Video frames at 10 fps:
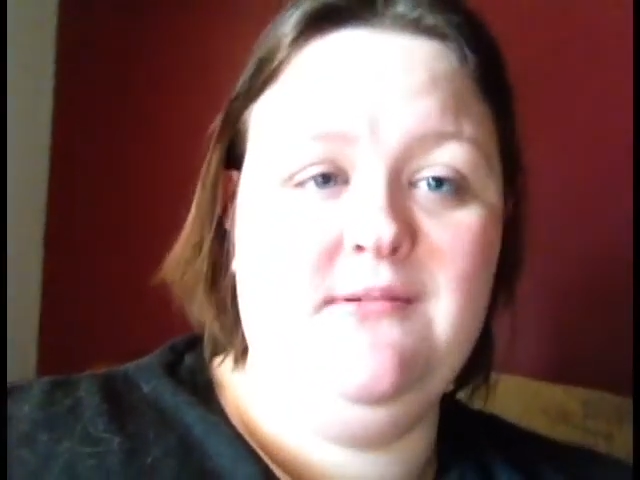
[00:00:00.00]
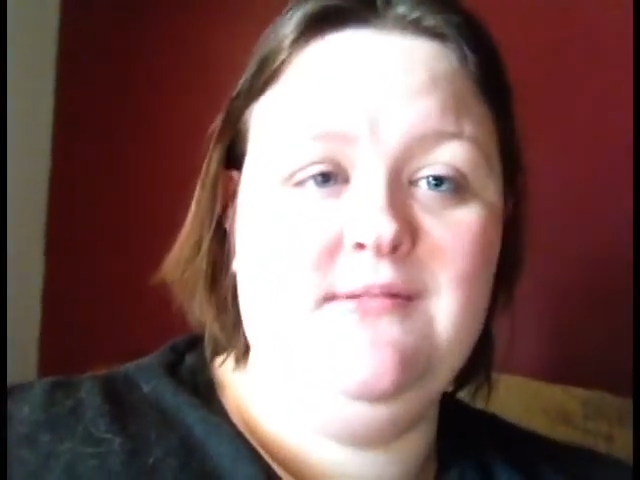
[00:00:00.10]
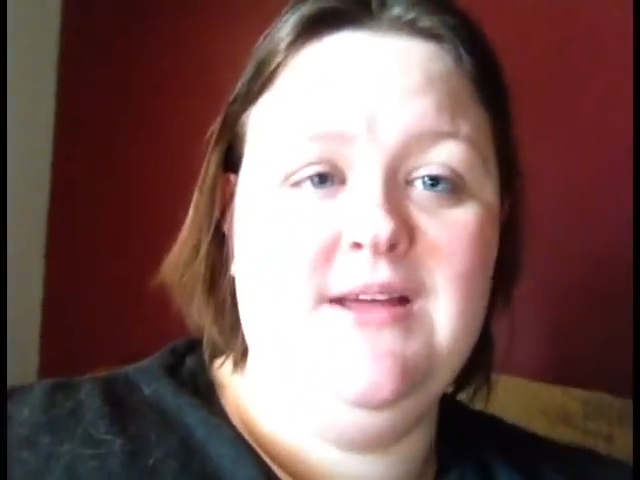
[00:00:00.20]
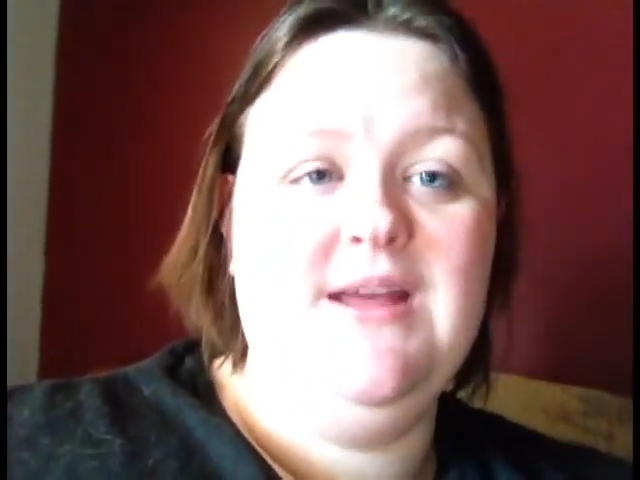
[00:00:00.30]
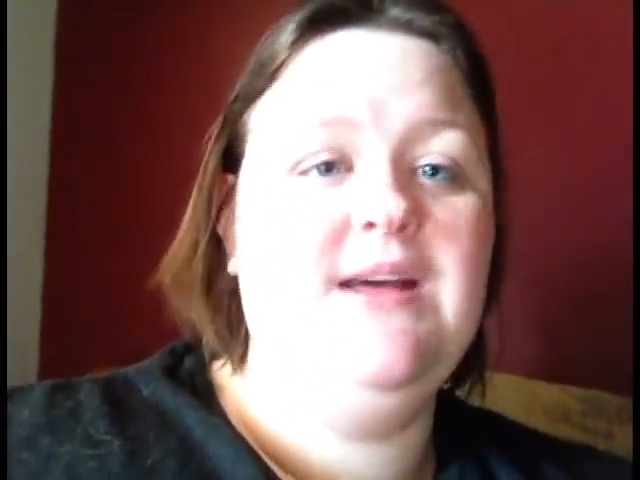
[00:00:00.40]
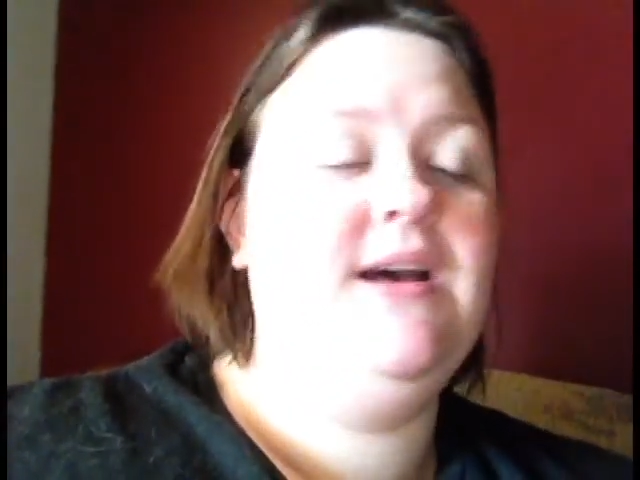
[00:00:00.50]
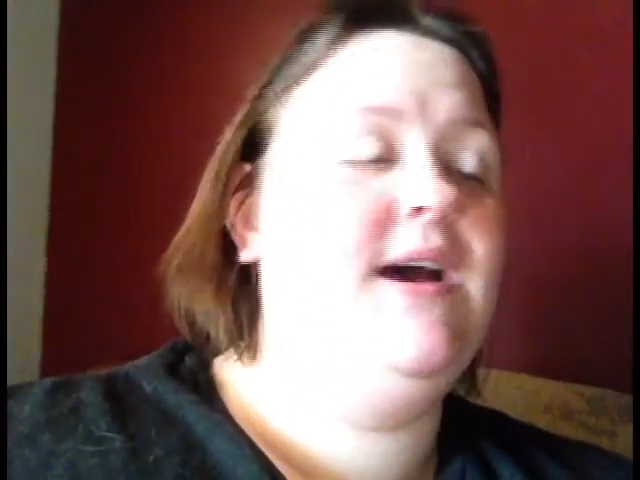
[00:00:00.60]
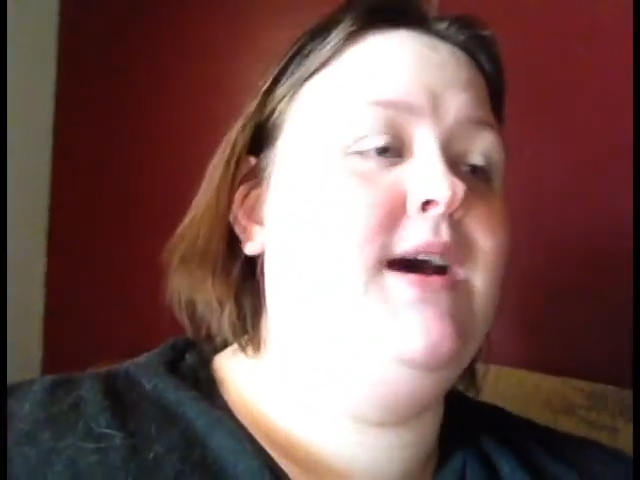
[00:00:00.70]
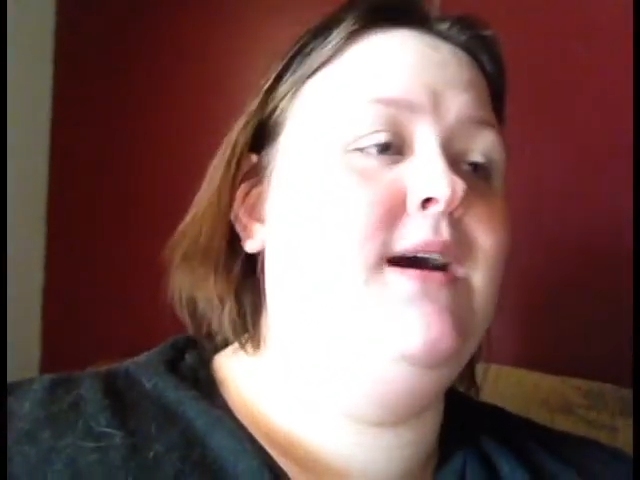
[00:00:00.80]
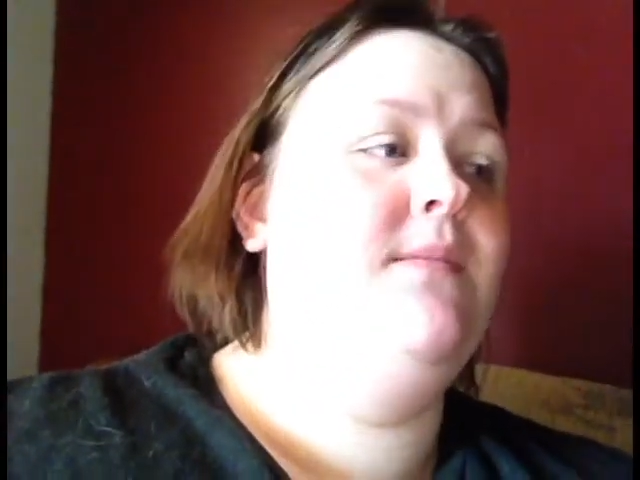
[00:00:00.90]
I
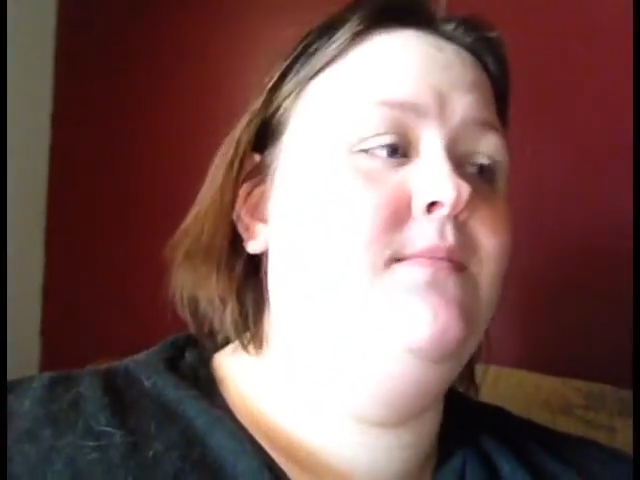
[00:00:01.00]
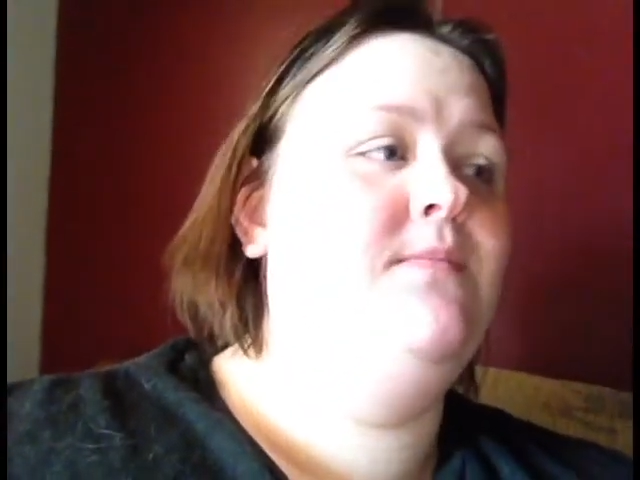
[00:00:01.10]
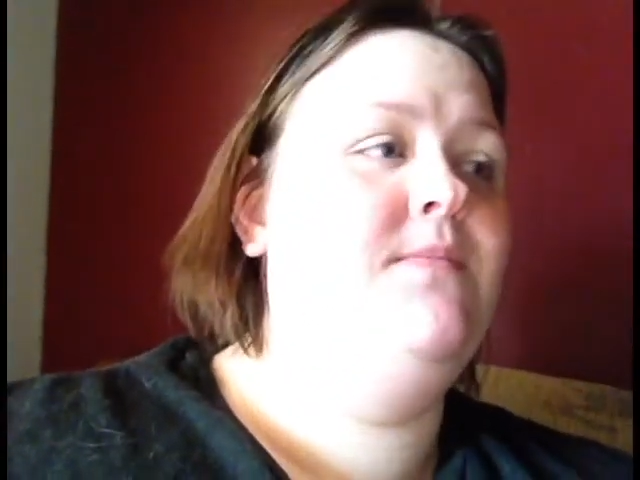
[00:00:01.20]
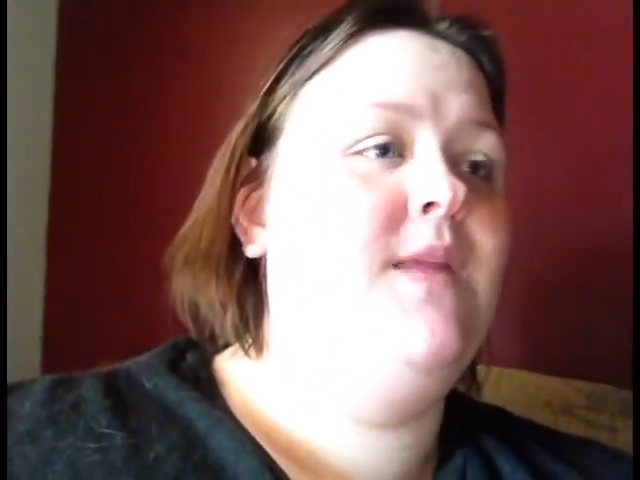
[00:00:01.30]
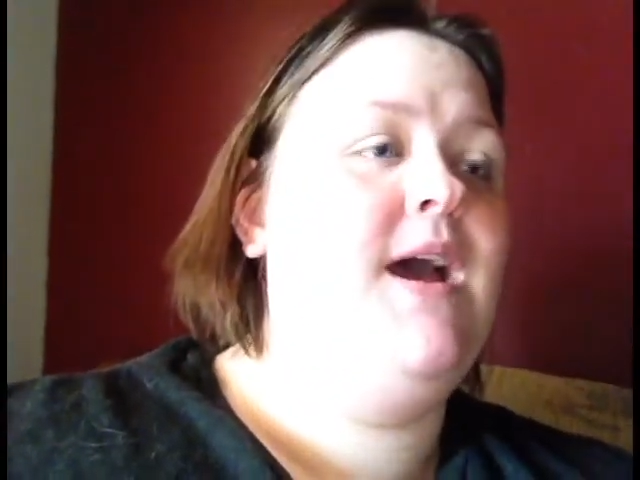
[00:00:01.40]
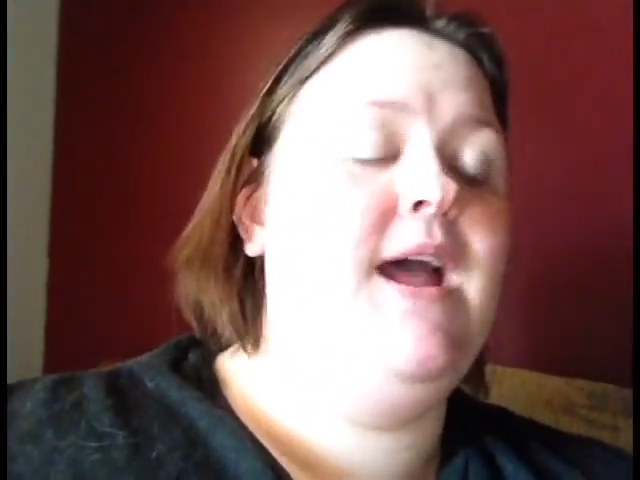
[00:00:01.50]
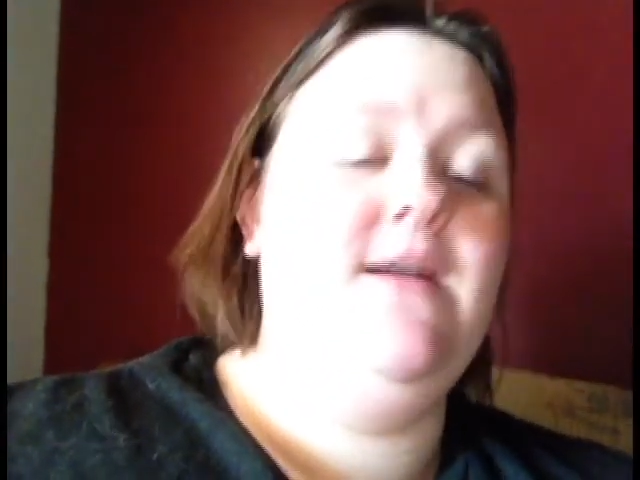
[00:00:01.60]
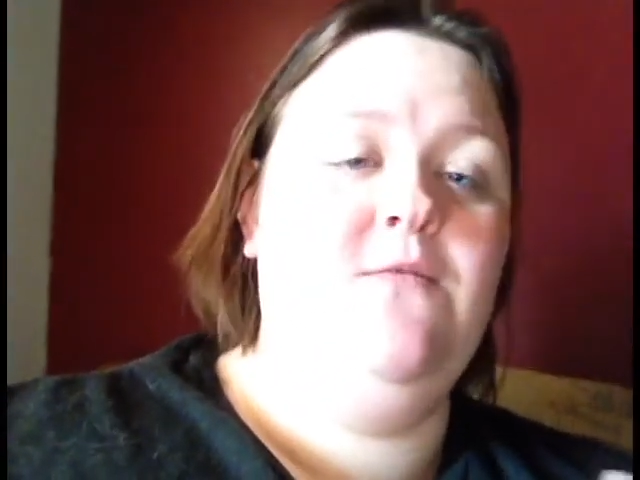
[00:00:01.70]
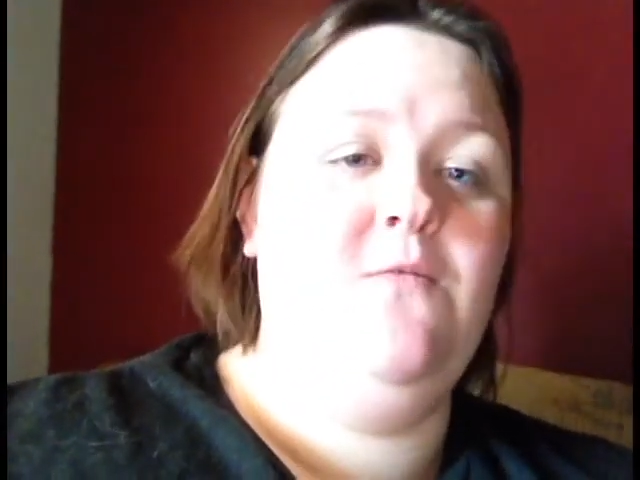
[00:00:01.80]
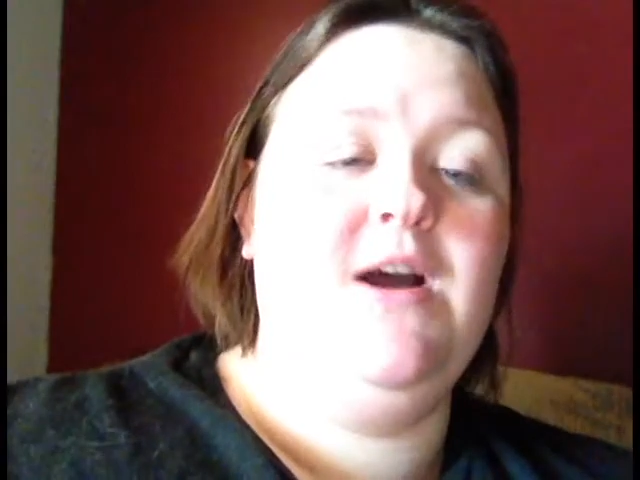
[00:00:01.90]
have one
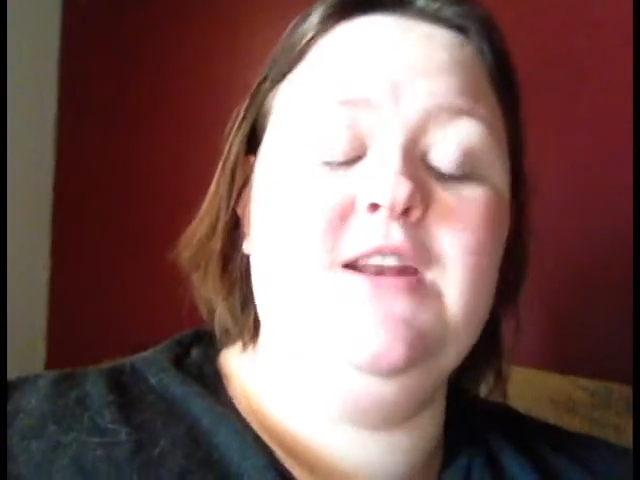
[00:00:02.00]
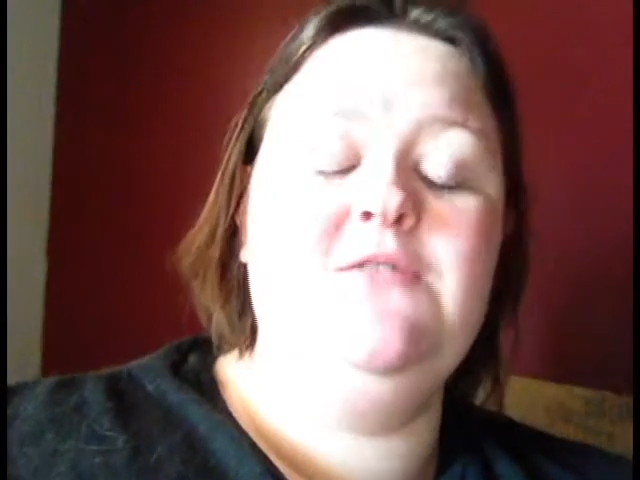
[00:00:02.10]
whose